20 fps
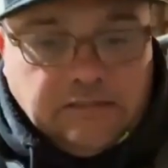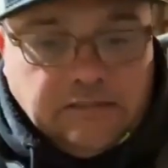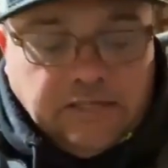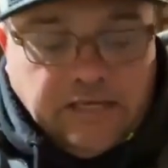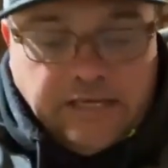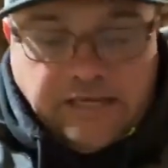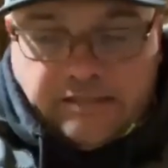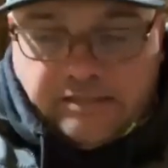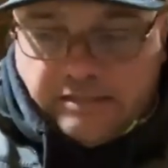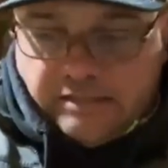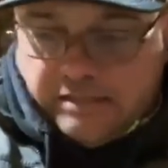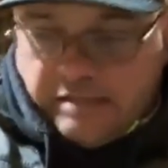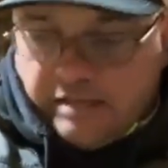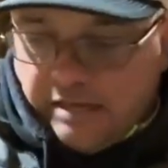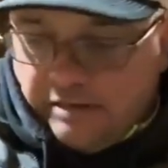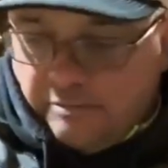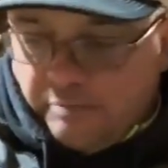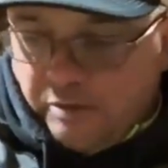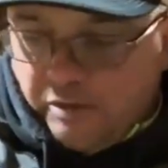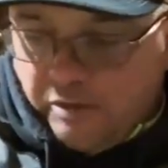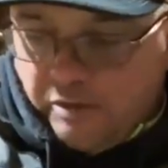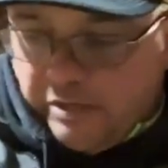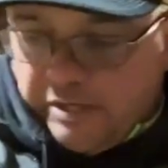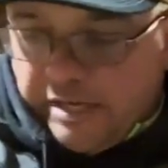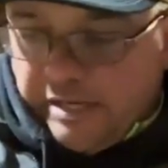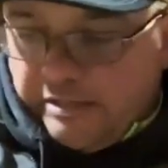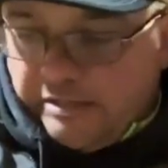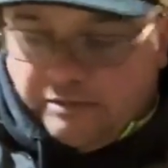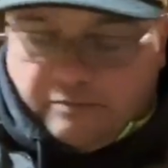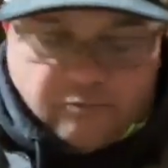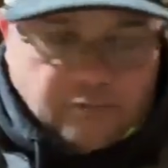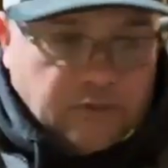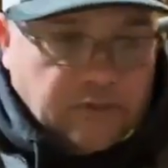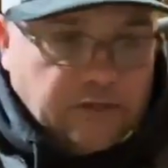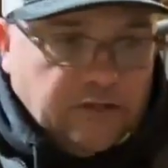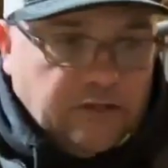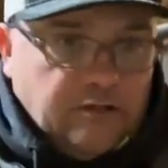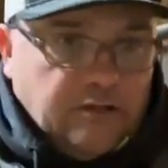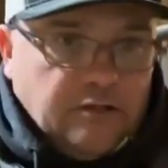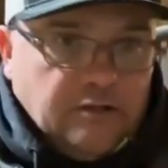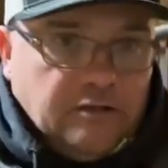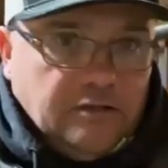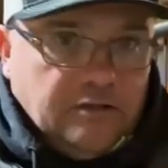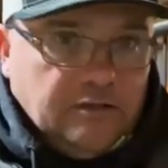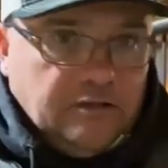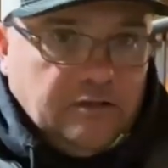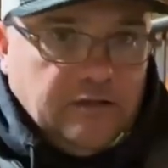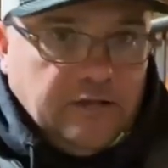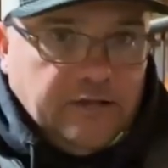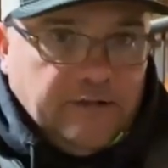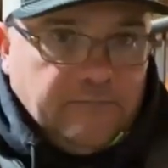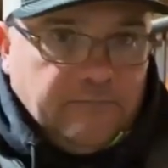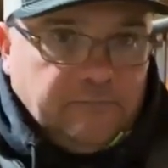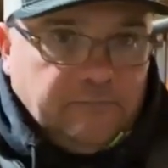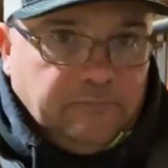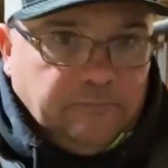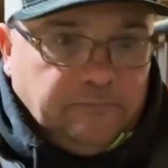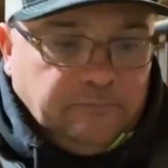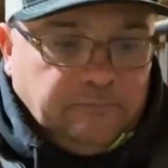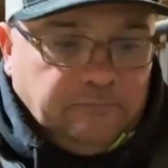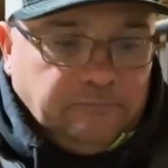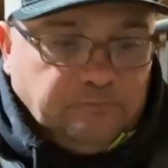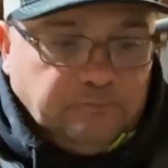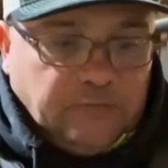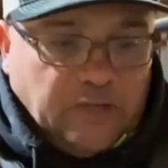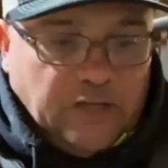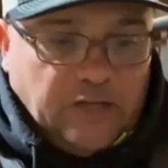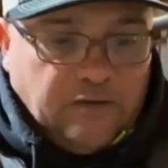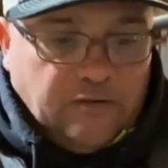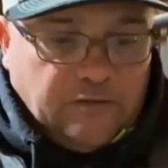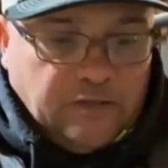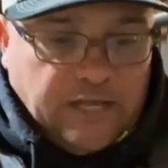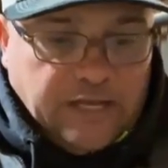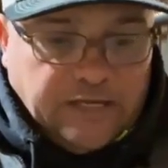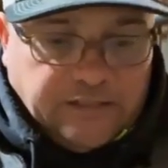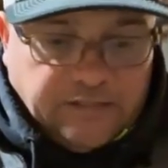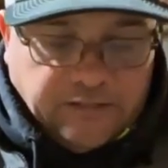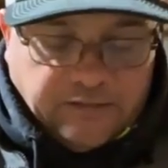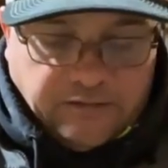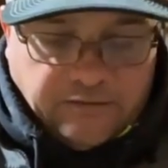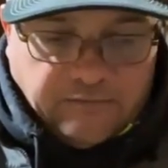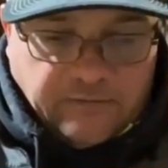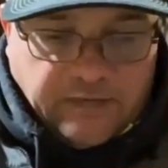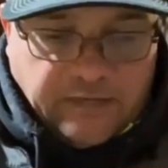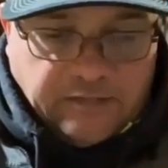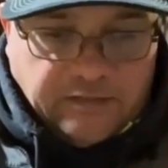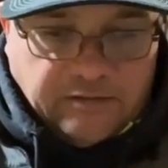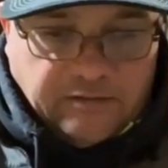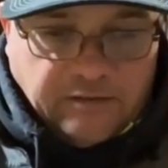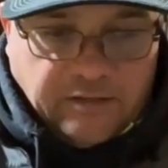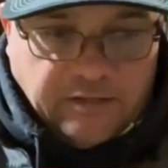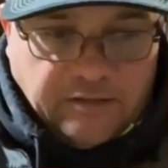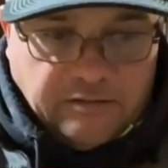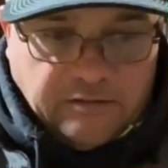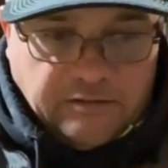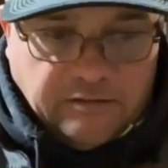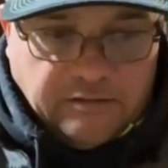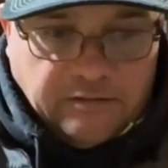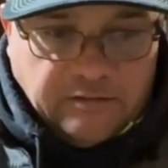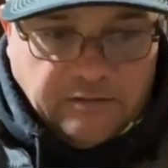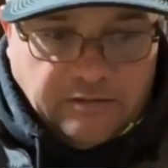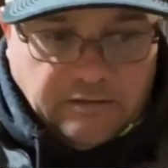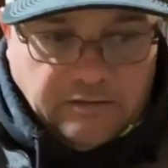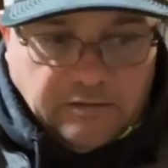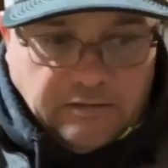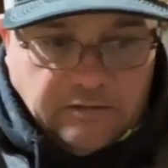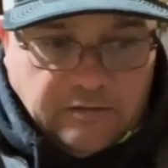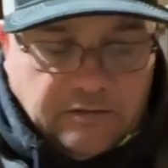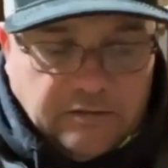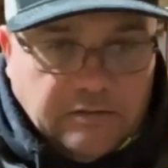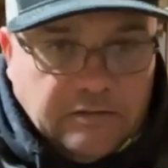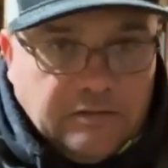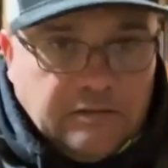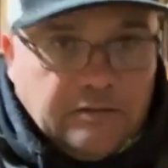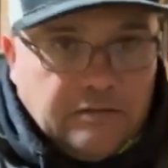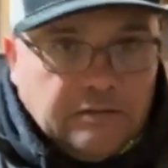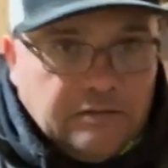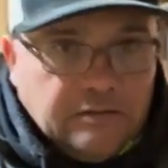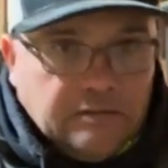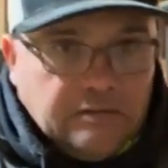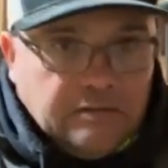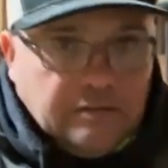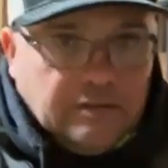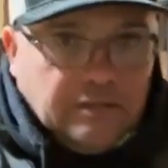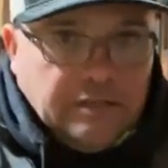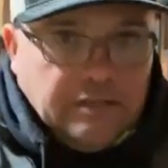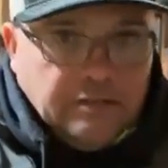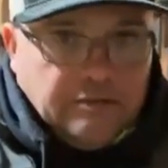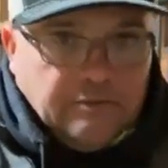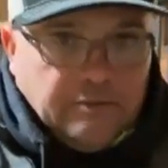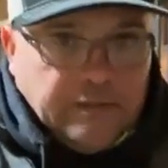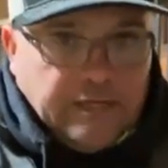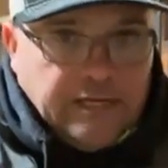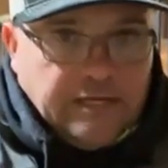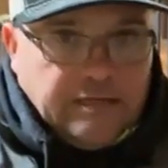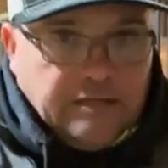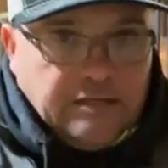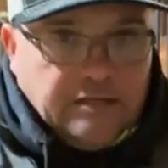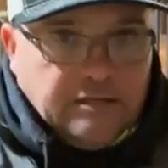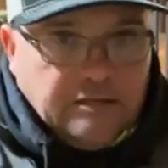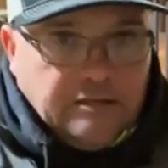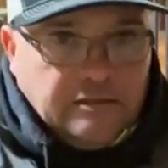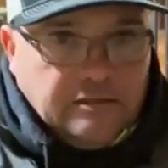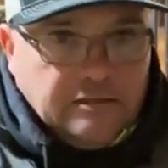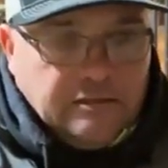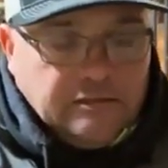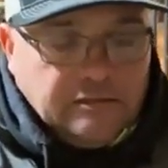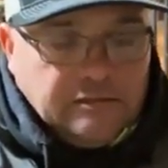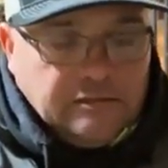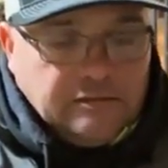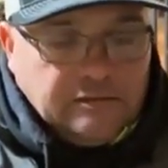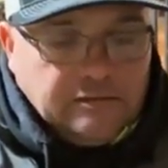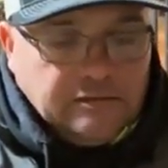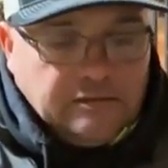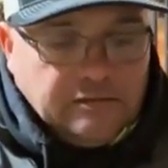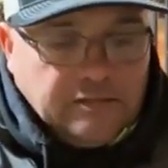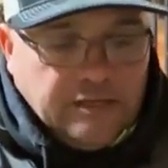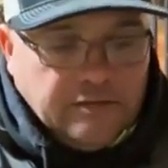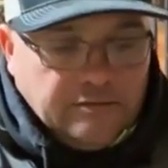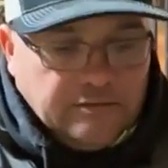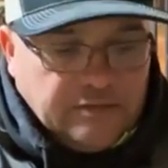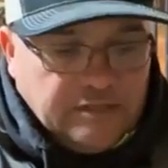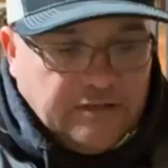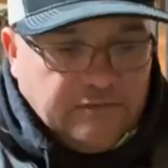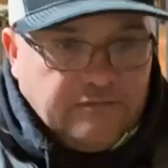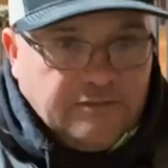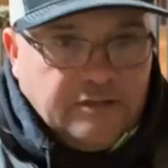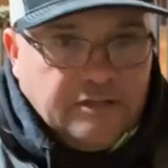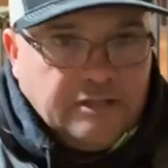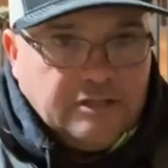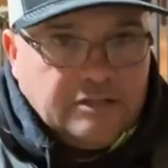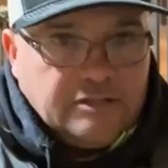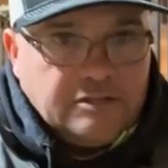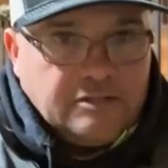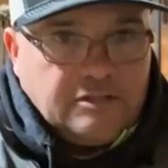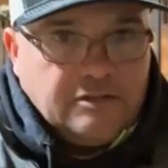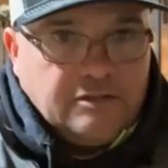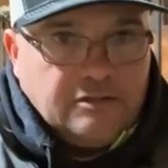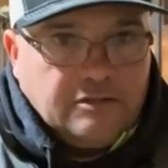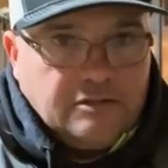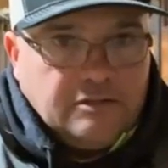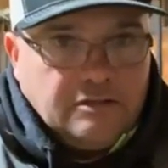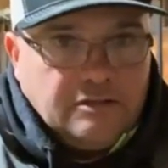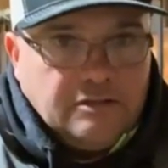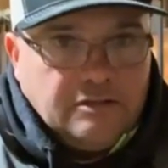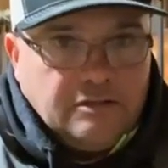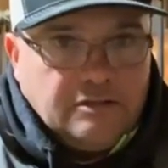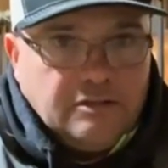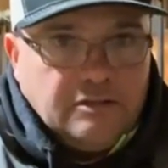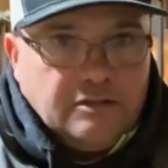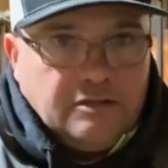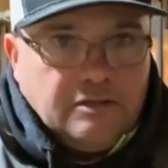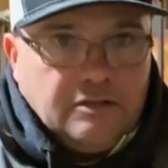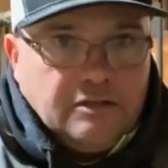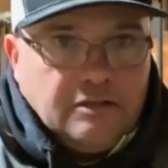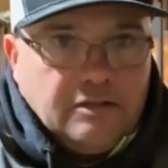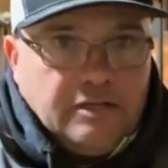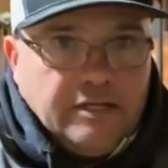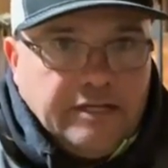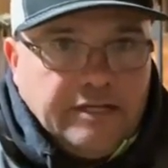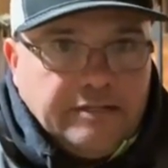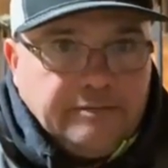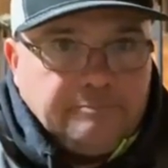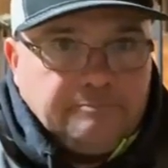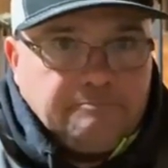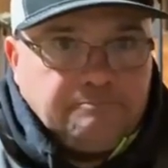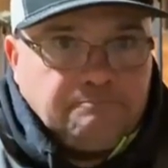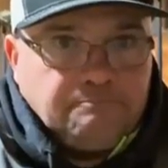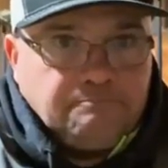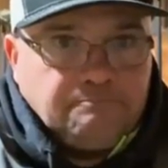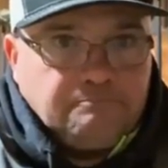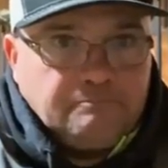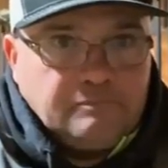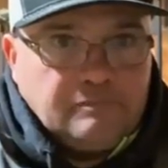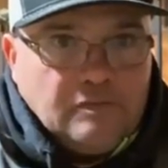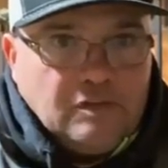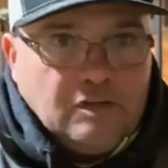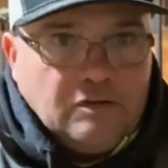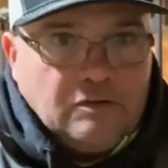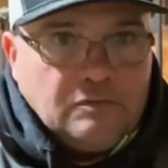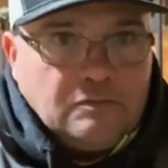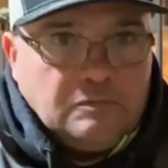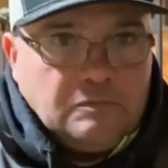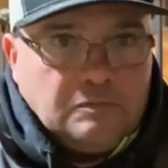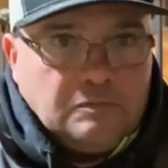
yeah, and just how to protect them when they're, like I know last year at the ranch trail clinic we had here, that was definitely a concern. You know,